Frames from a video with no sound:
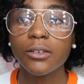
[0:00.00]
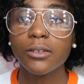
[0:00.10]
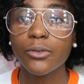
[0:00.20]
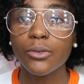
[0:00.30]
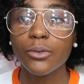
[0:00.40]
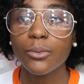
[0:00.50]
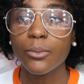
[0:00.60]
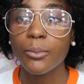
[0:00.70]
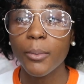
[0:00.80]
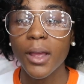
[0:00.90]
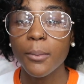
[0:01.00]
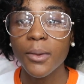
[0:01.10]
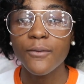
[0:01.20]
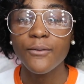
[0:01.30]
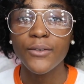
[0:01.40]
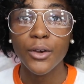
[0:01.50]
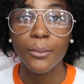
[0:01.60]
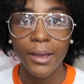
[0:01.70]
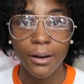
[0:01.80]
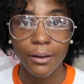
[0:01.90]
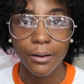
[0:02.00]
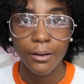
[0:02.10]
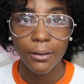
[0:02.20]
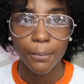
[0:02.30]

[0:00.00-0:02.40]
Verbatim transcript: to make me feel better.